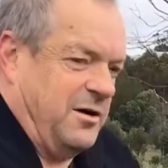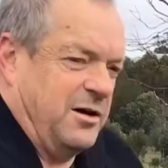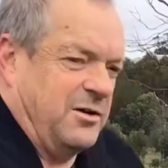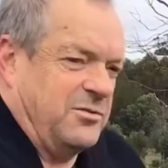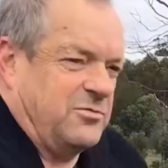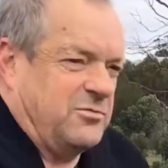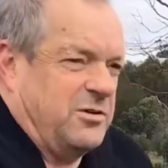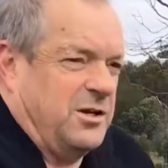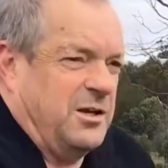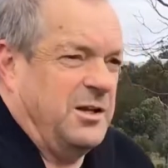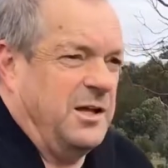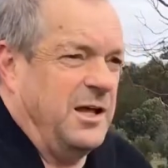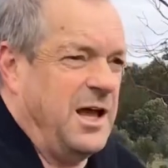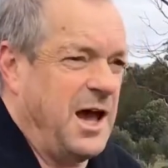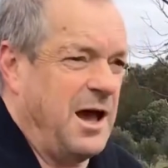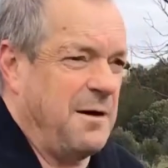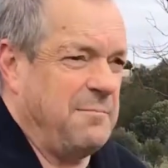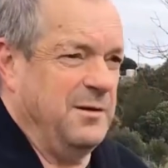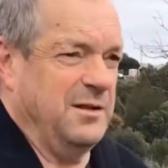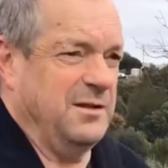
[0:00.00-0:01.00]
I'm
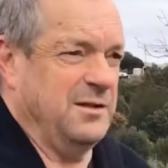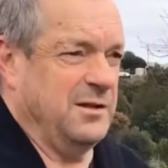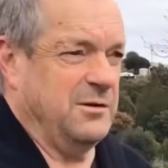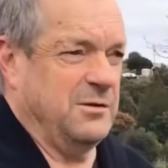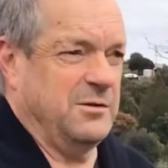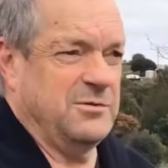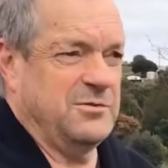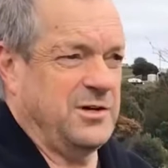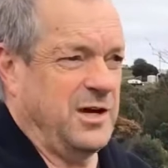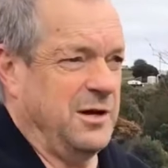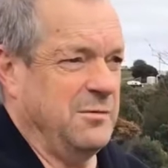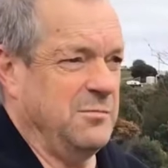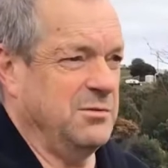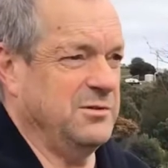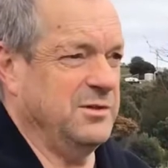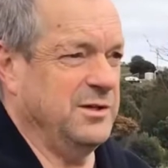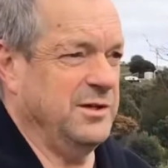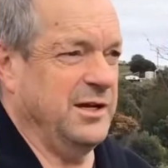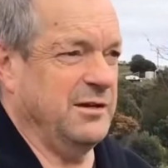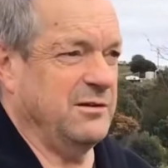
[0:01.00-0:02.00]
extremely happy that I was
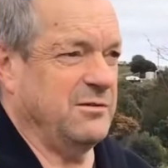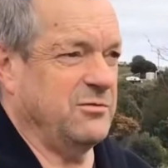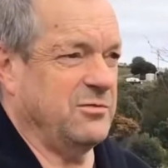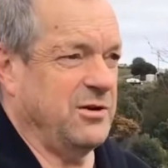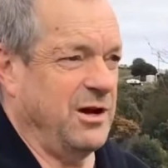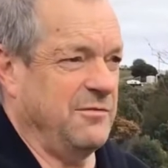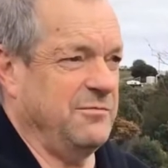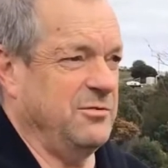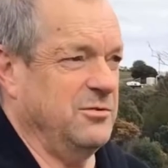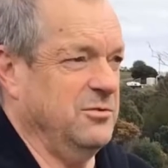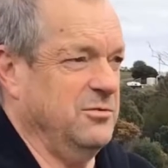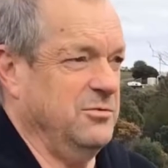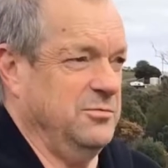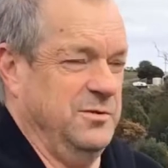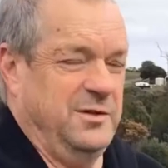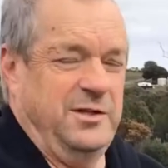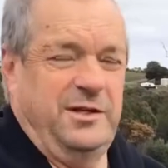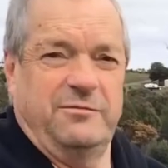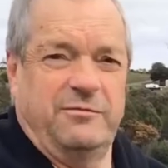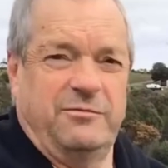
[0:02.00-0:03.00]
able to get
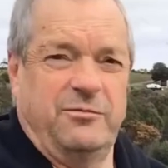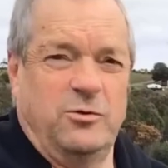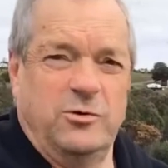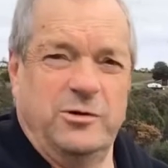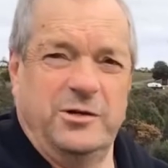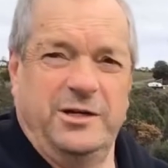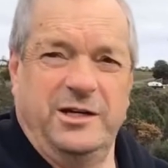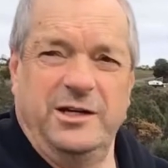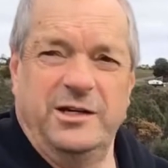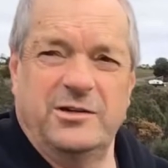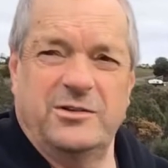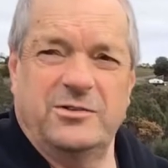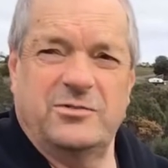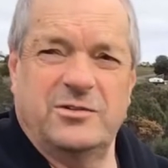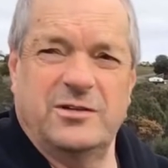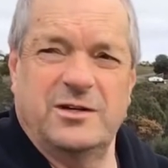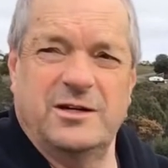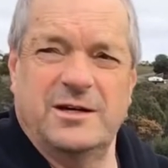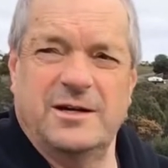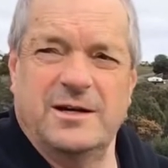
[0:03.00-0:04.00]
truffles within 4
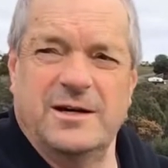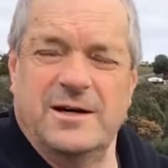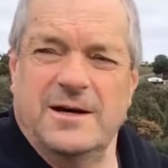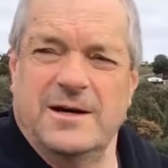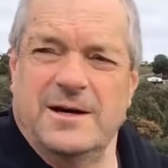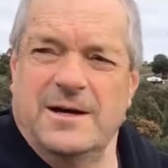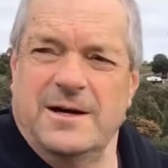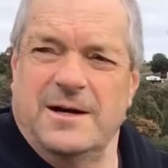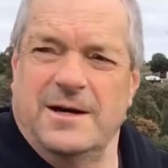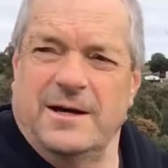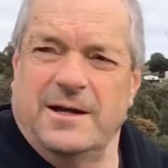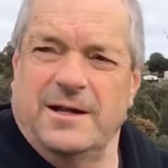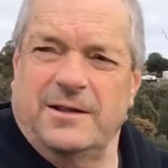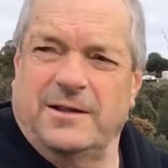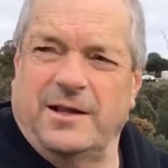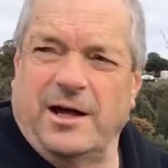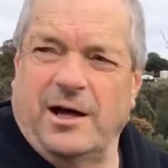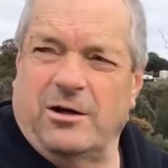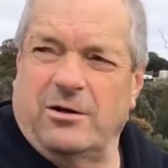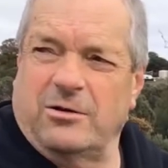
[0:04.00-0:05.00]
years.
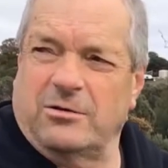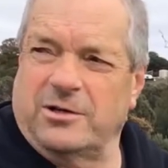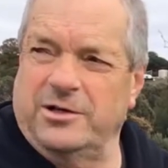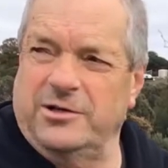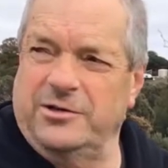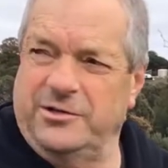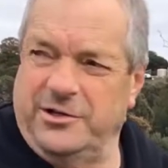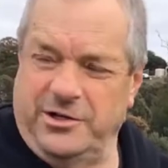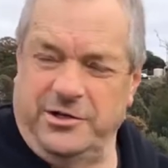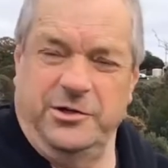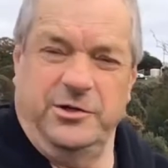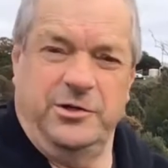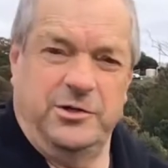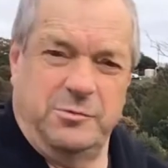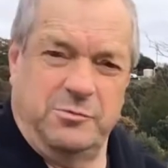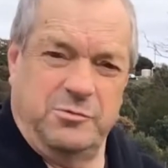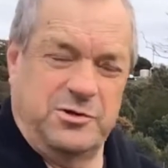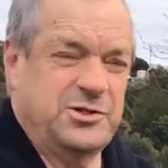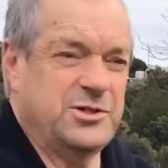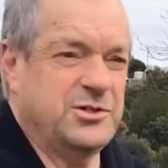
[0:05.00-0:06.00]
They'll continue
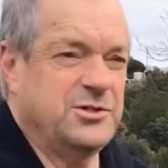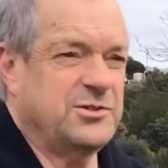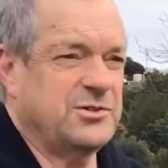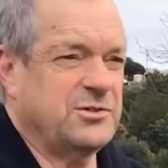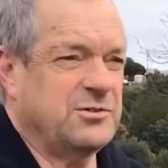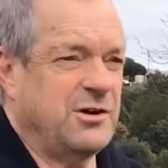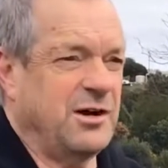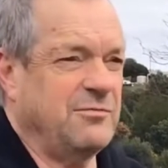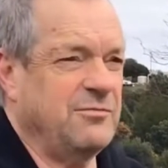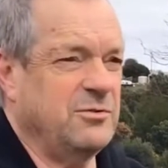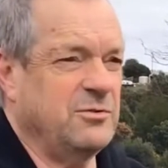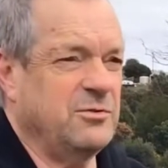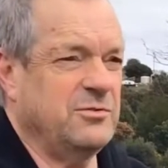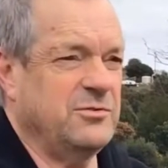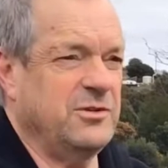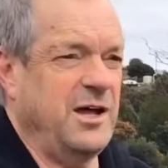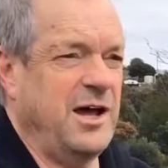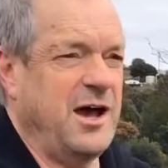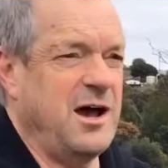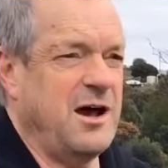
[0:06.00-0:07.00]
to produce
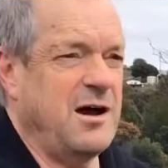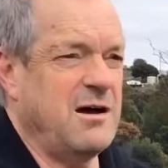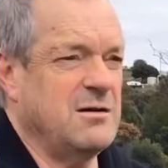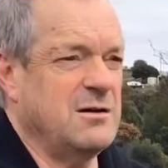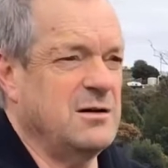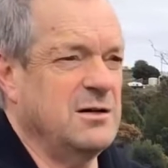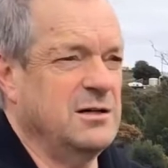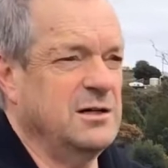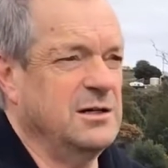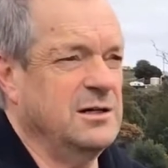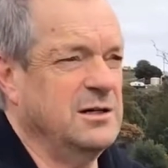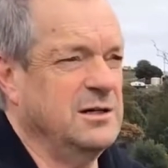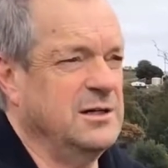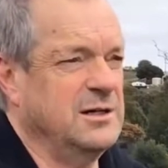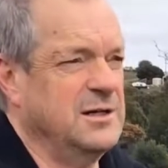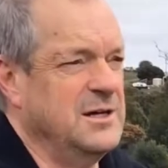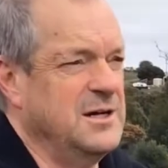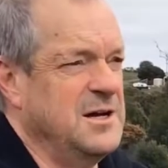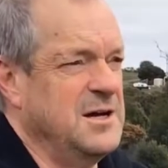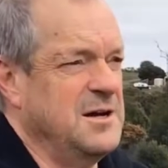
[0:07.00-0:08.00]
truffles now.
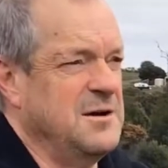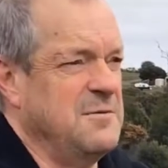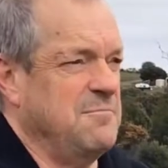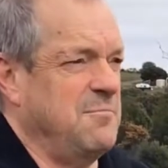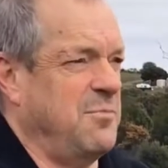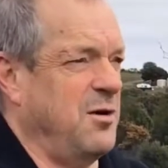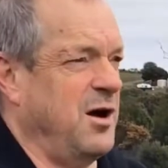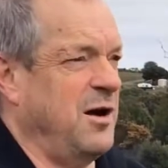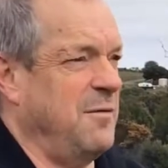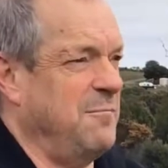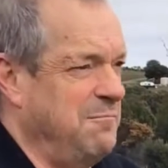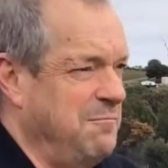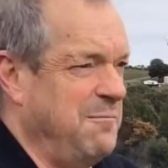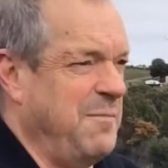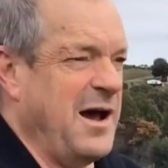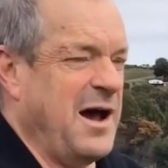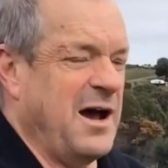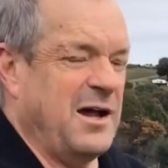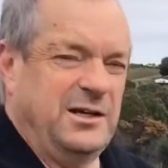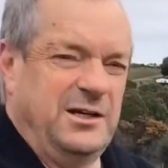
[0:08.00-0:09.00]
By
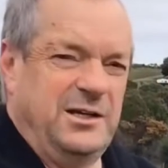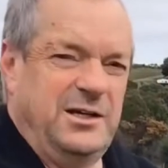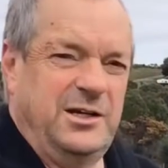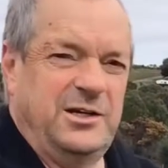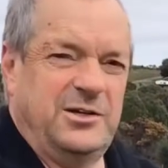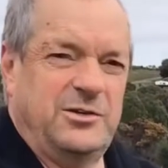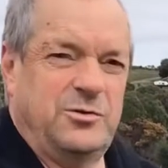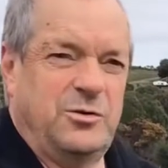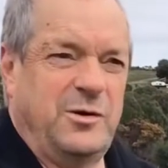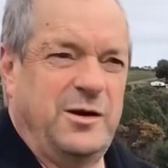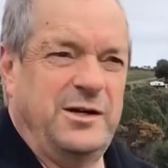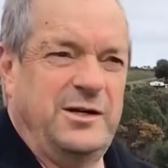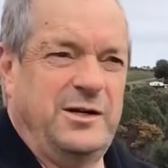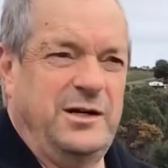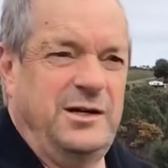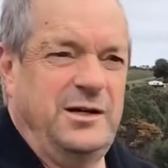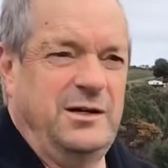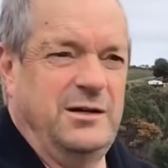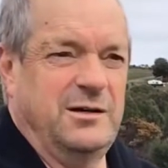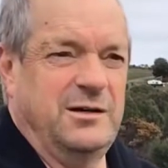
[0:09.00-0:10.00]
about year
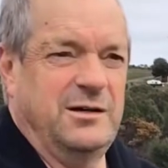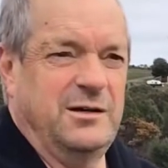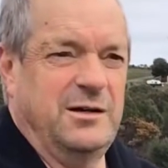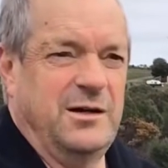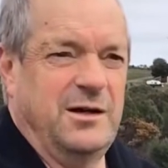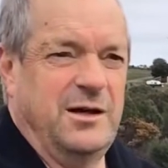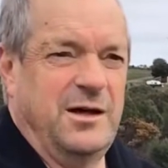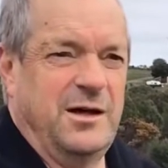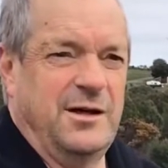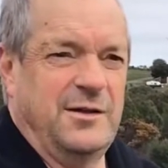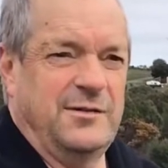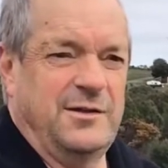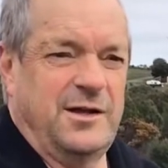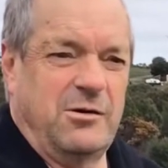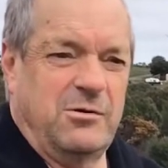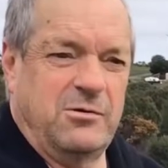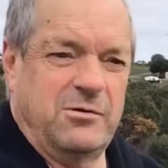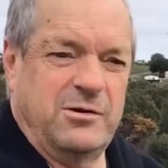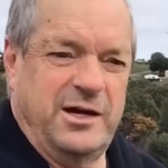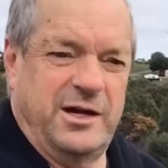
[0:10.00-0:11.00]
20,
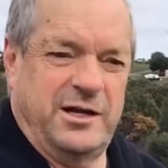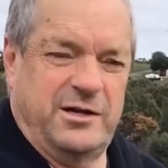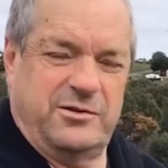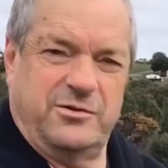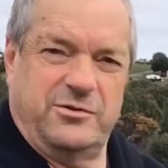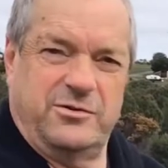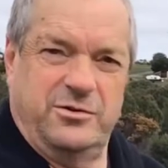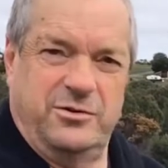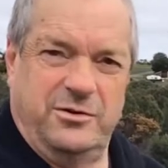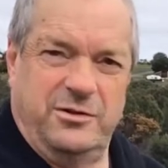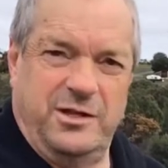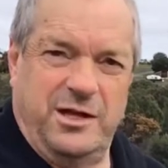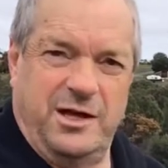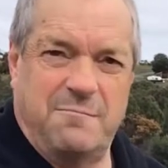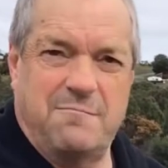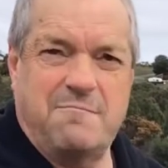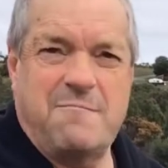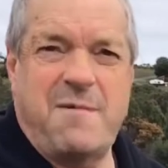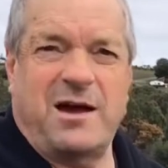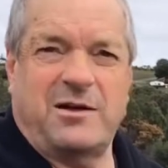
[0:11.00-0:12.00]
they'll get to
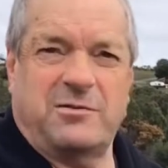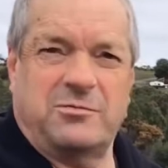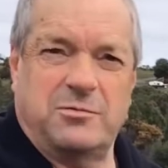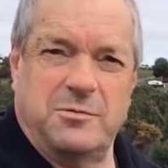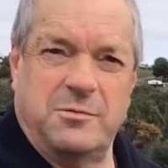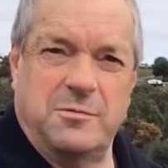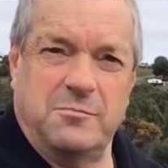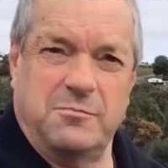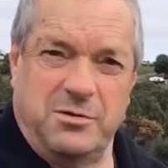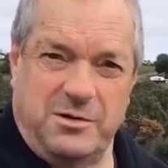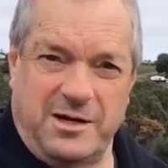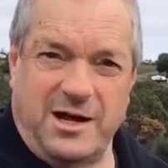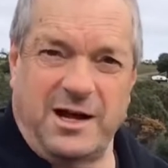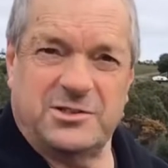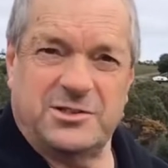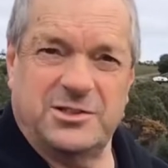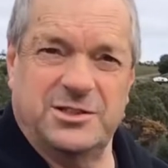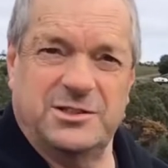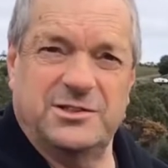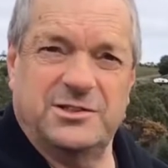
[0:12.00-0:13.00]
their maximum
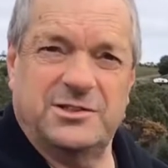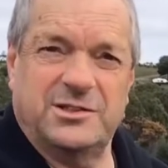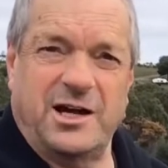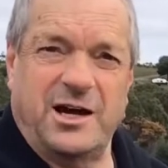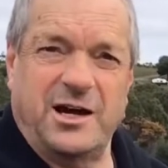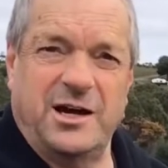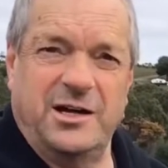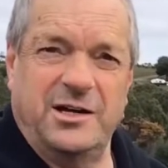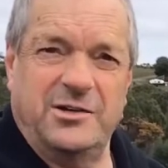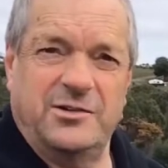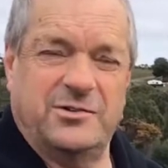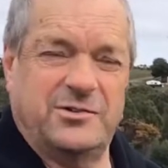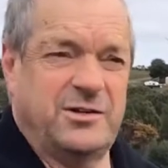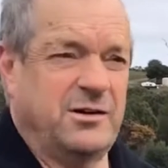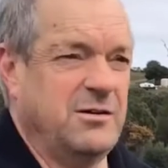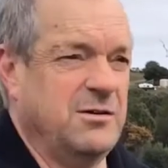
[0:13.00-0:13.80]
production stage.